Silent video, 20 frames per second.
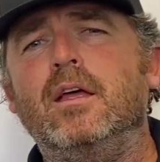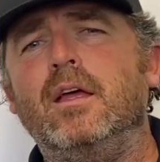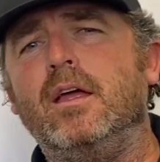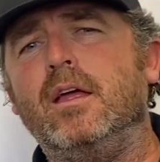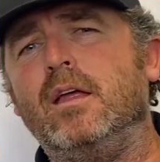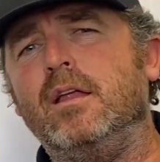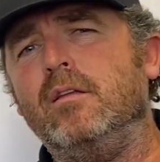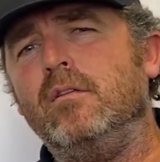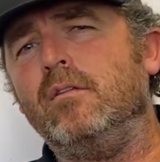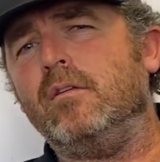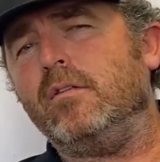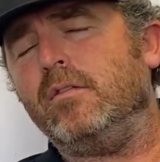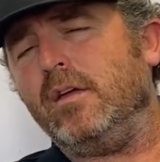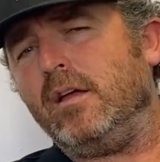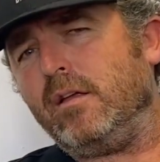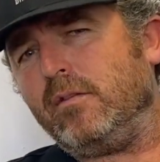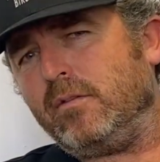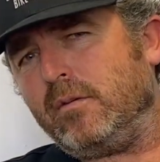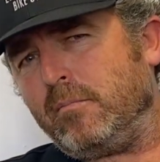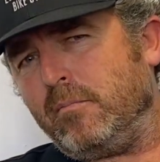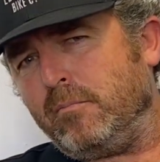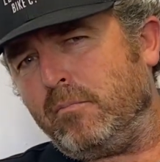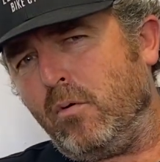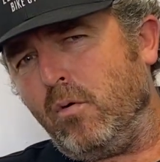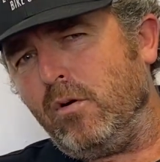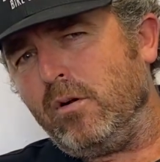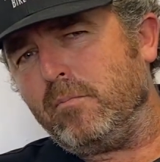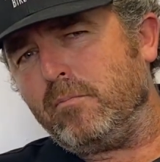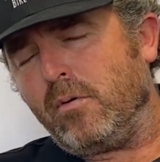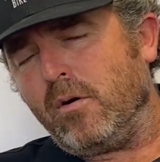And the
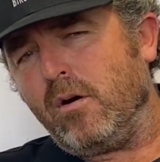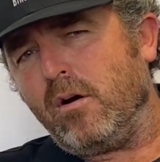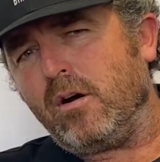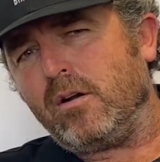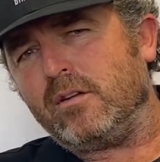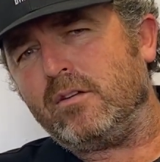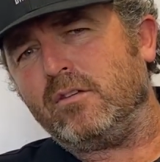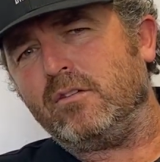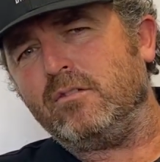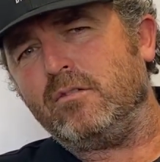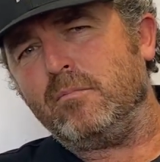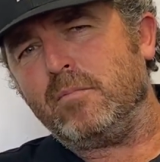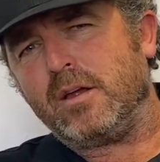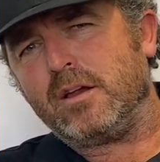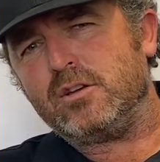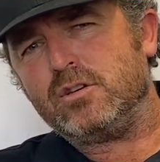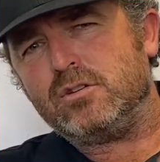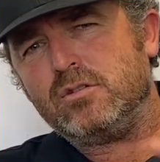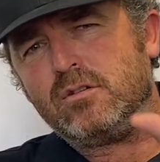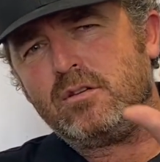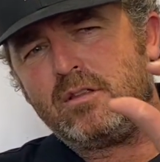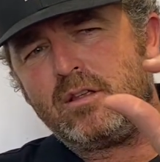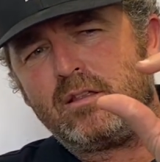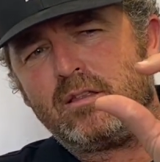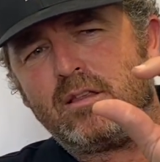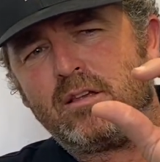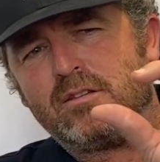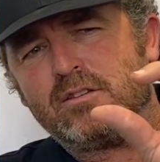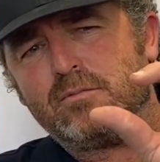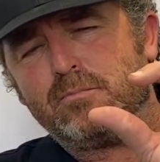important part is to make sure
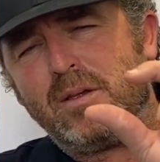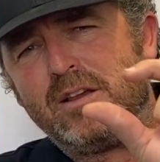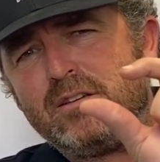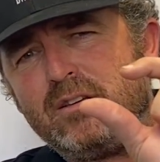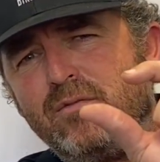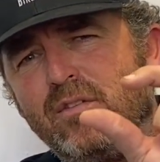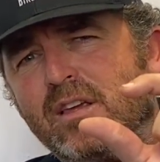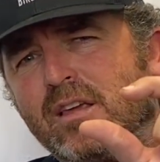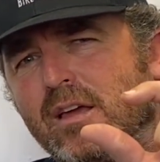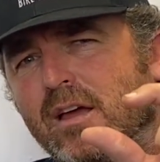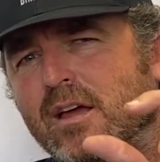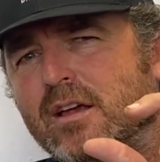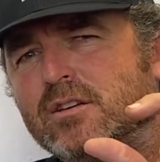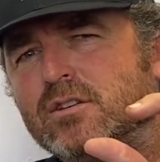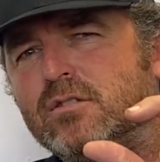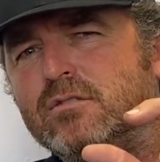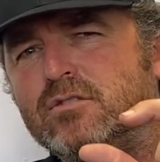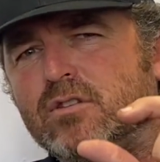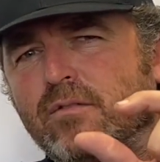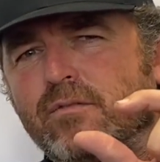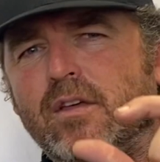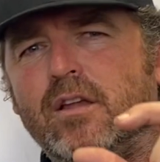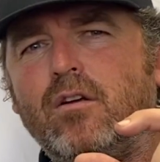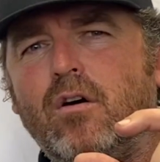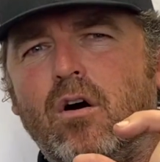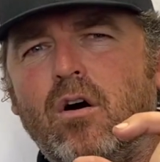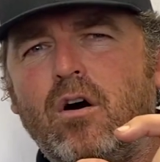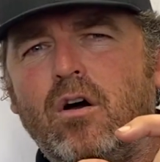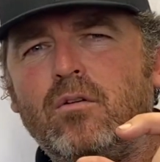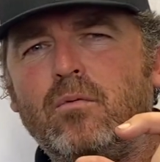that the specifications of that
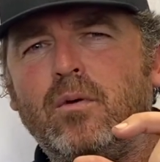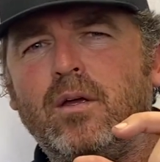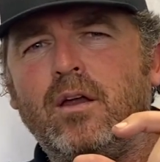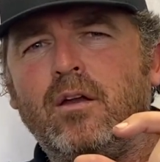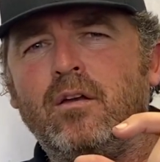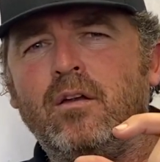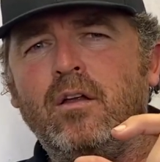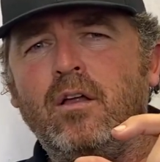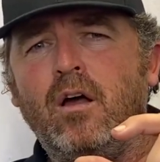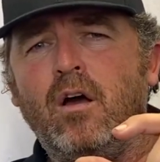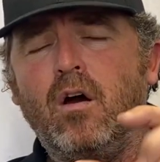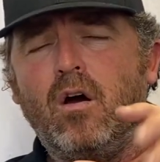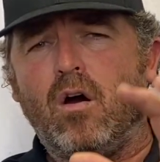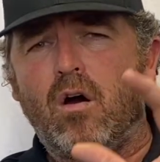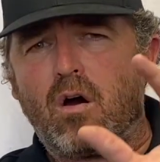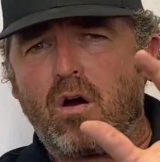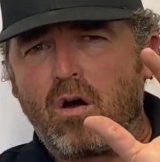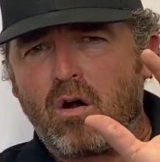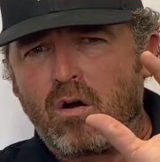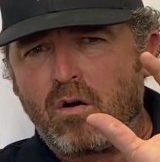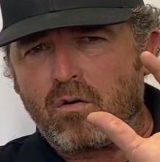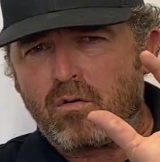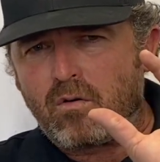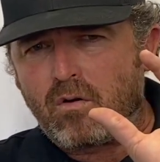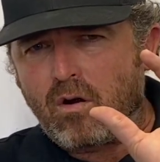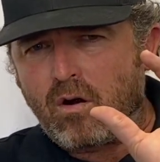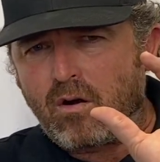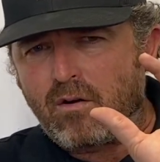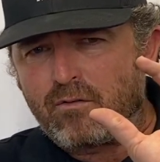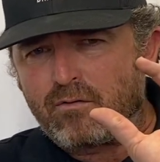hardware are
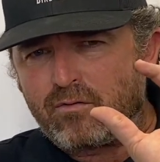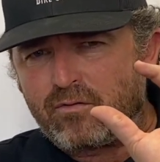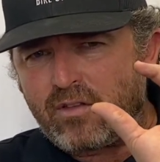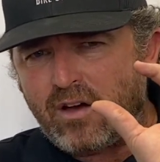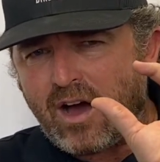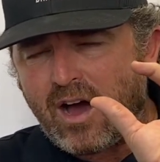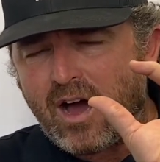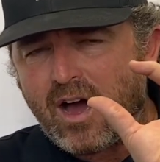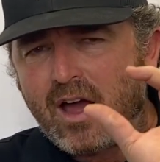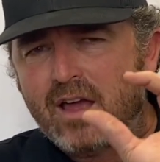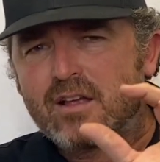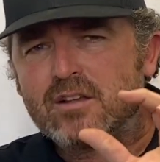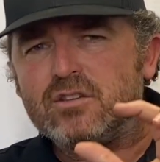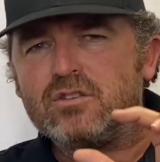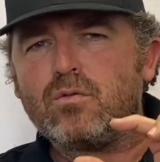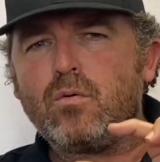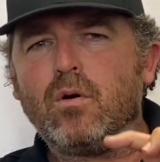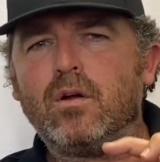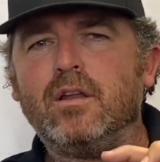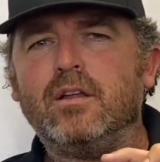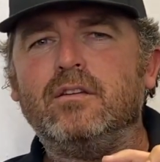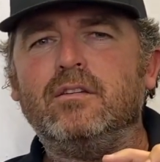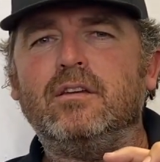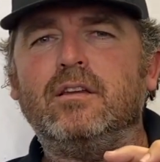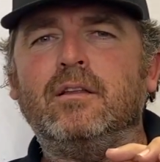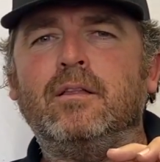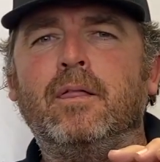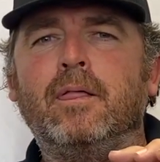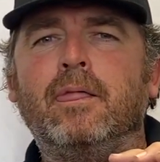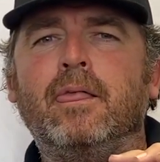of the highest
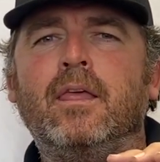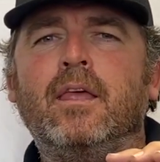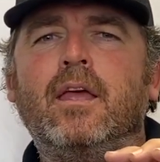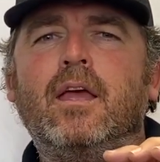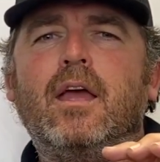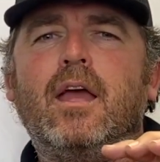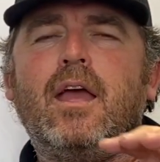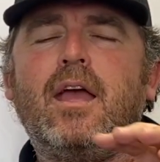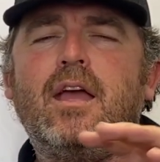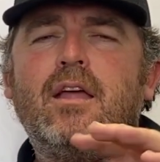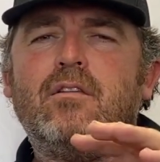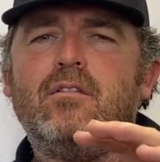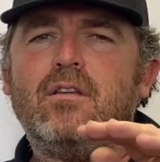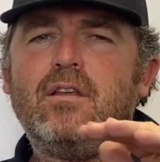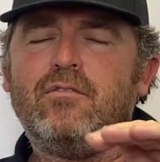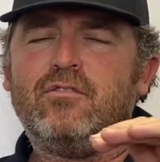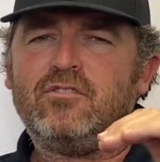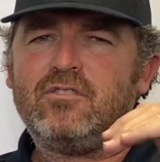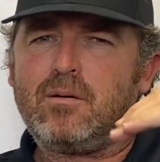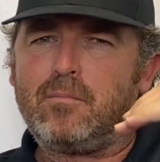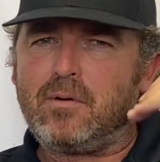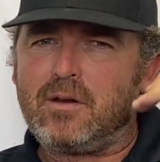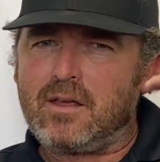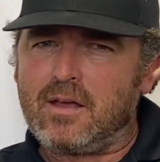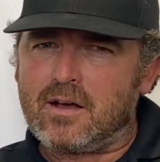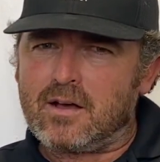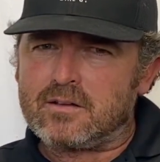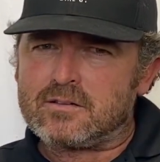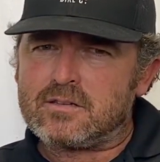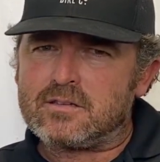quality. And if somebody
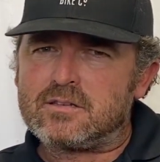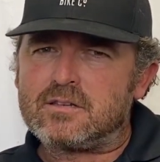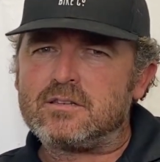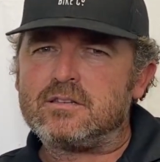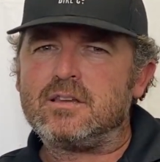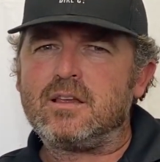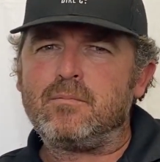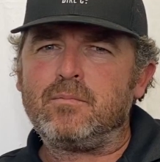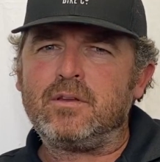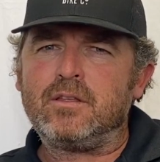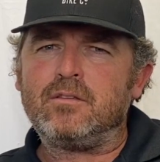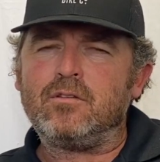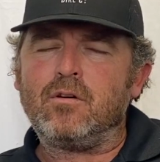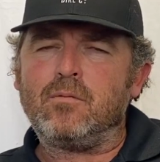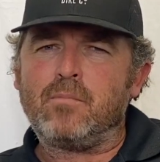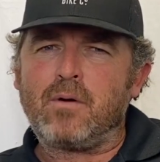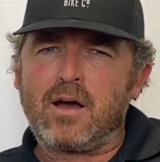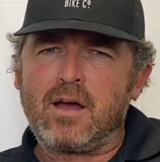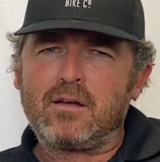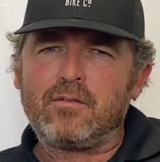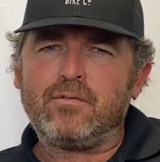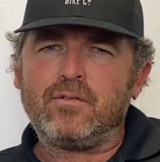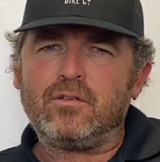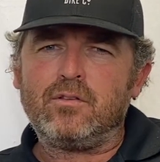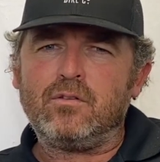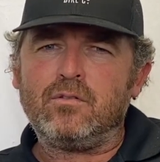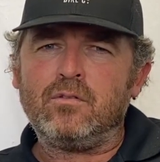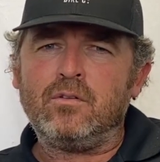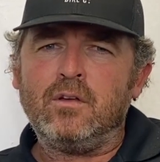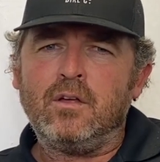else is assembling your bike for
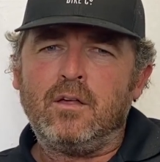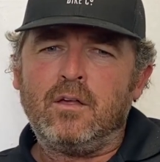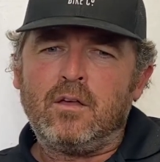you,